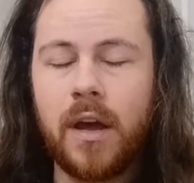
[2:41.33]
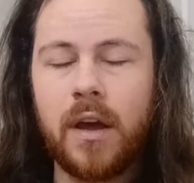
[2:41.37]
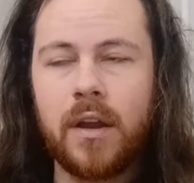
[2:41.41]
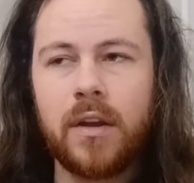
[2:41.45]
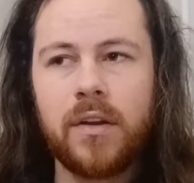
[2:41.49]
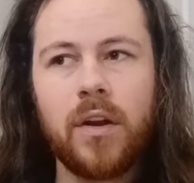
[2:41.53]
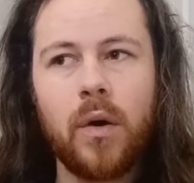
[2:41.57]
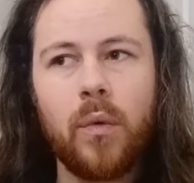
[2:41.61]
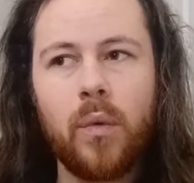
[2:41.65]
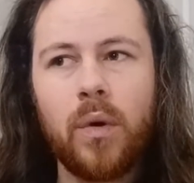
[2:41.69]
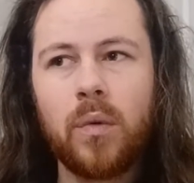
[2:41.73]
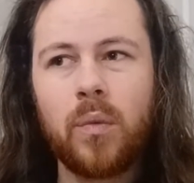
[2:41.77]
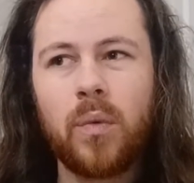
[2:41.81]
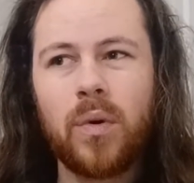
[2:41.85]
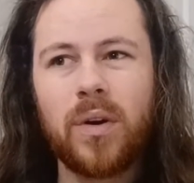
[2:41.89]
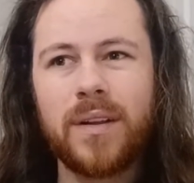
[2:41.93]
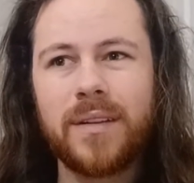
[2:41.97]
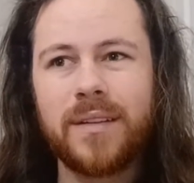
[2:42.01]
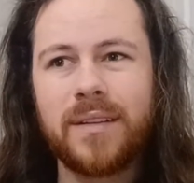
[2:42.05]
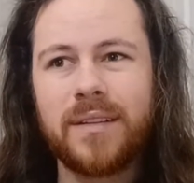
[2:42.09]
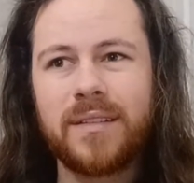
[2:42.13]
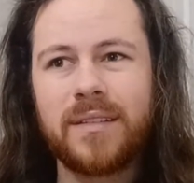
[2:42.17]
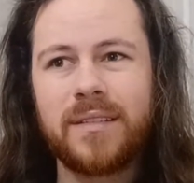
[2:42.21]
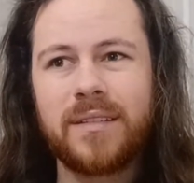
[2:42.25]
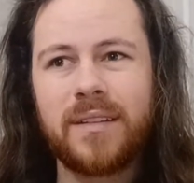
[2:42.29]
No one
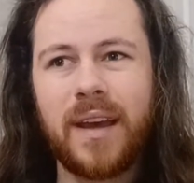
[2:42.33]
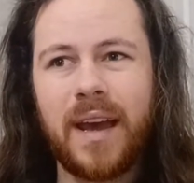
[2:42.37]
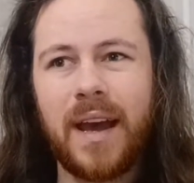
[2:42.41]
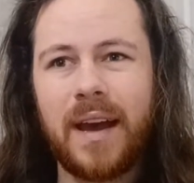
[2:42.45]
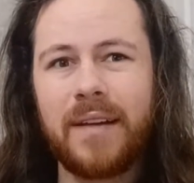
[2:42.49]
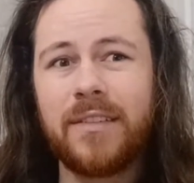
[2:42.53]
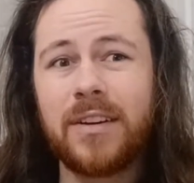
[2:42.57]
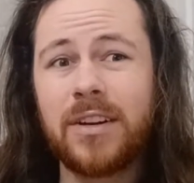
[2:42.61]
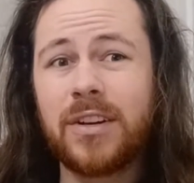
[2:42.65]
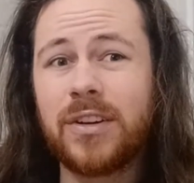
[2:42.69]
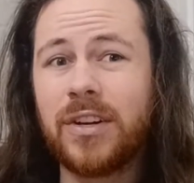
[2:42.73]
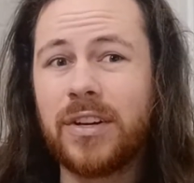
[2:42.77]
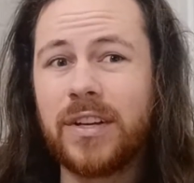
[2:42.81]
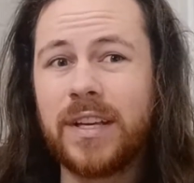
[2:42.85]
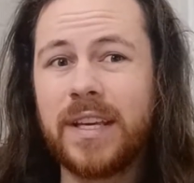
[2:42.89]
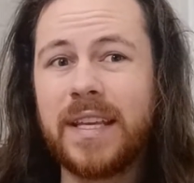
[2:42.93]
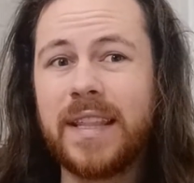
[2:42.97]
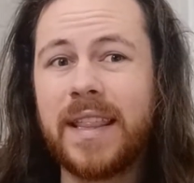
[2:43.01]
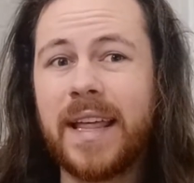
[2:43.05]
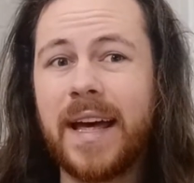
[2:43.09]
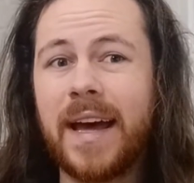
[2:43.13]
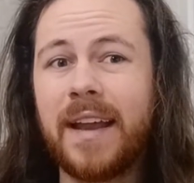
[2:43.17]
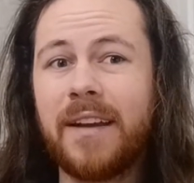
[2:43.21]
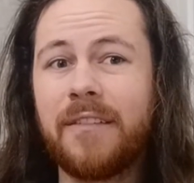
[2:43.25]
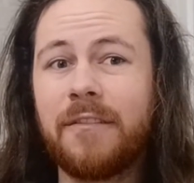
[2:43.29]
wants to have a cookie
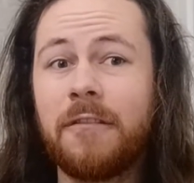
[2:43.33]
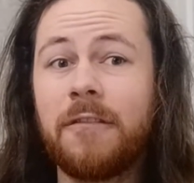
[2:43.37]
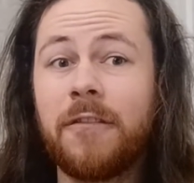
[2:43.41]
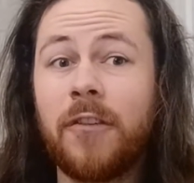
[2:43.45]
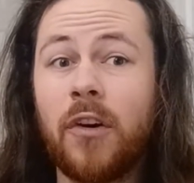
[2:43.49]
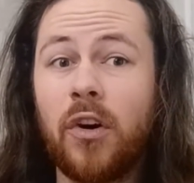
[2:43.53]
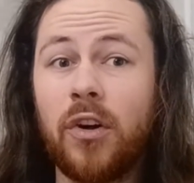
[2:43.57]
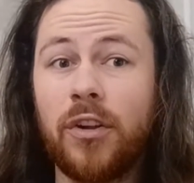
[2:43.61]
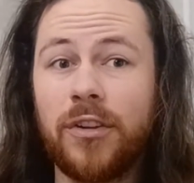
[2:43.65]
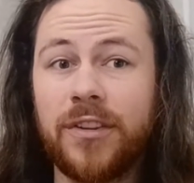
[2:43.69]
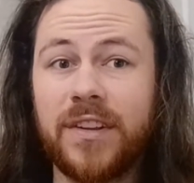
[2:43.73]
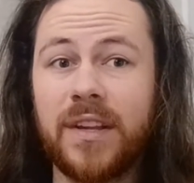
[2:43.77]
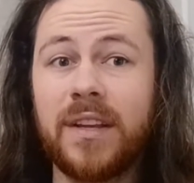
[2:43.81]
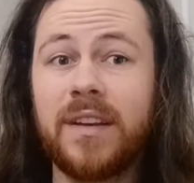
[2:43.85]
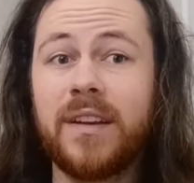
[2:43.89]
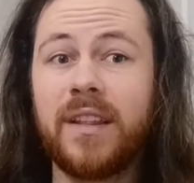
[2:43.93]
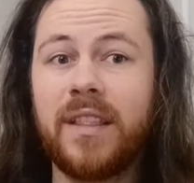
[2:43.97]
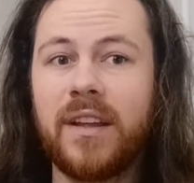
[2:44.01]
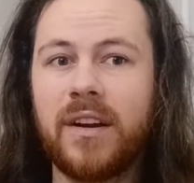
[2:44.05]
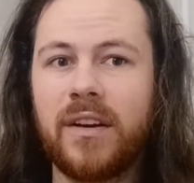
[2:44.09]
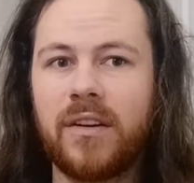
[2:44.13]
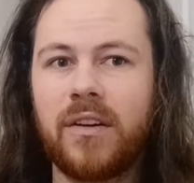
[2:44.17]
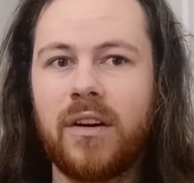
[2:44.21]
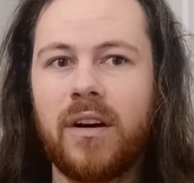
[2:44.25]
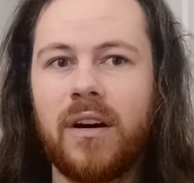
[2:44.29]
that falls into
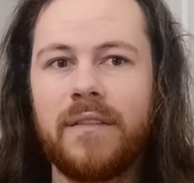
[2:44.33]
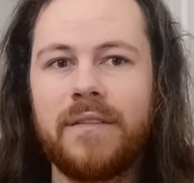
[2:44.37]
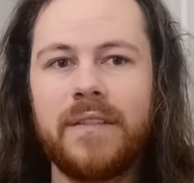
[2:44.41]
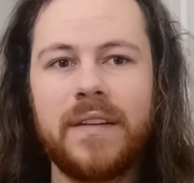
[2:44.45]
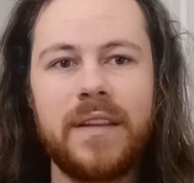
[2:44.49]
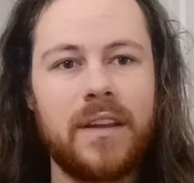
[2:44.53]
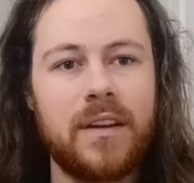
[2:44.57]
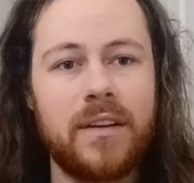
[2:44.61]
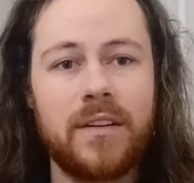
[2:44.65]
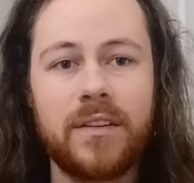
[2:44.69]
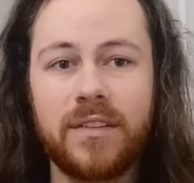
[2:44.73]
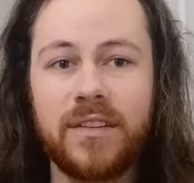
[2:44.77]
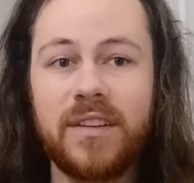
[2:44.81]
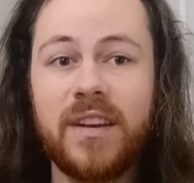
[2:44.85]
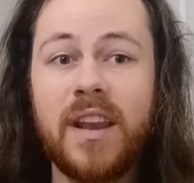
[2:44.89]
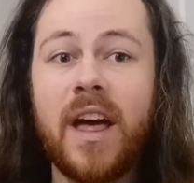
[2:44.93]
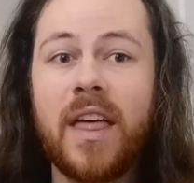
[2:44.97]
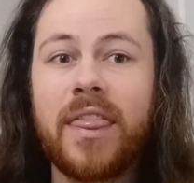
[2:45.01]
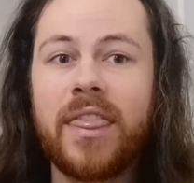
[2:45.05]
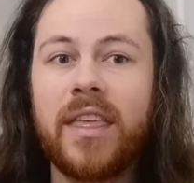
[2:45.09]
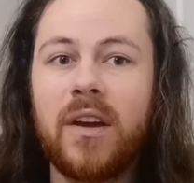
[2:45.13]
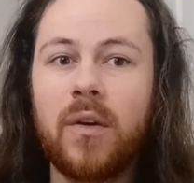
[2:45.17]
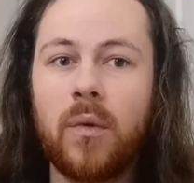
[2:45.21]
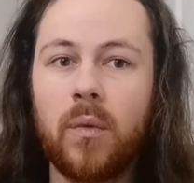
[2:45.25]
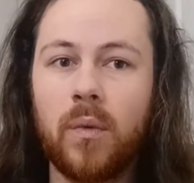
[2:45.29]
their coffee. There's
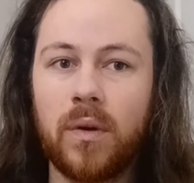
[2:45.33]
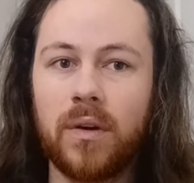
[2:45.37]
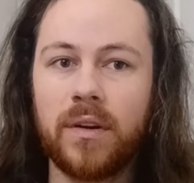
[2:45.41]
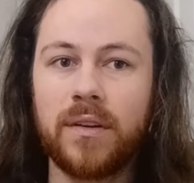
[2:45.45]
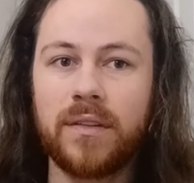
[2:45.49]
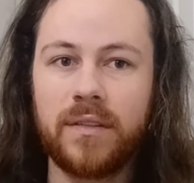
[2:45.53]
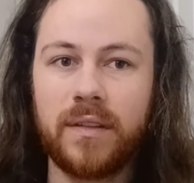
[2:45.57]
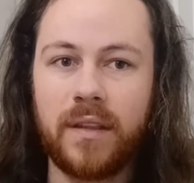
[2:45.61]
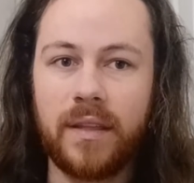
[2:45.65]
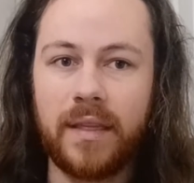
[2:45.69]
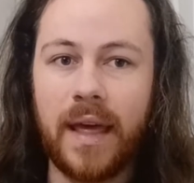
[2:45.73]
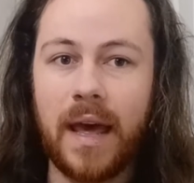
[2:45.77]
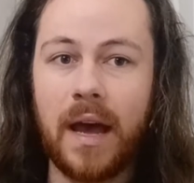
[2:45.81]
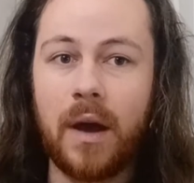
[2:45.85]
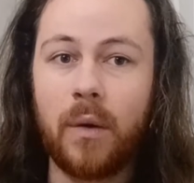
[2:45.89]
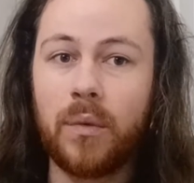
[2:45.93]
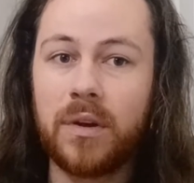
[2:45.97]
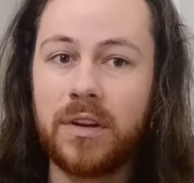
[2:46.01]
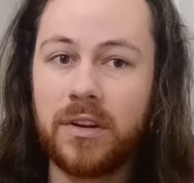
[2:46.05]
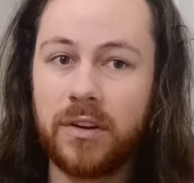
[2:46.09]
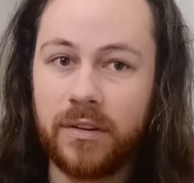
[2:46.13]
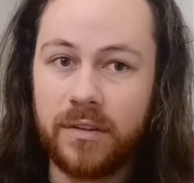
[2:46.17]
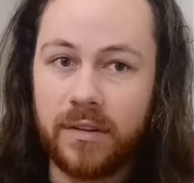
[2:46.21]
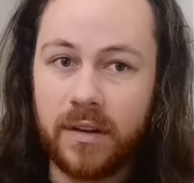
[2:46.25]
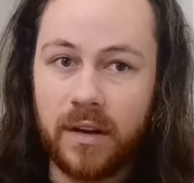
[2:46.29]
nothing worse than that when
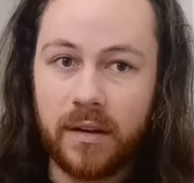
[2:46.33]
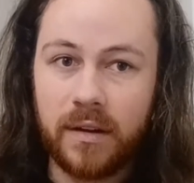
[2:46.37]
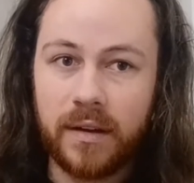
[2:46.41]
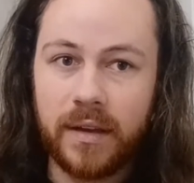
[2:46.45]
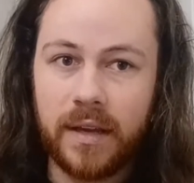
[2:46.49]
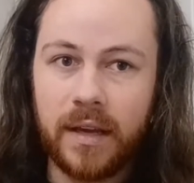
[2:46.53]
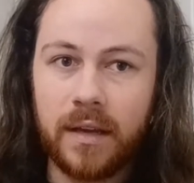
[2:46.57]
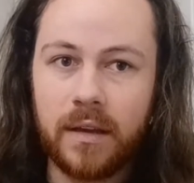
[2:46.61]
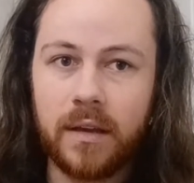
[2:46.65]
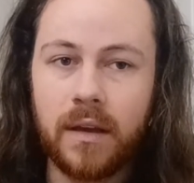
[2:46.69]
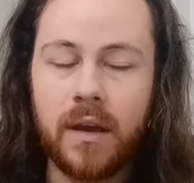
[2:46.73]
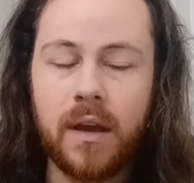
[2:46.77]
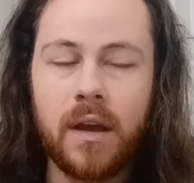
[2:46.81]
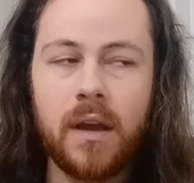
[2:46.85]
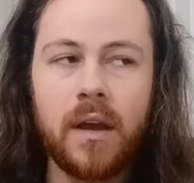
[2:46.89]
you're dunking.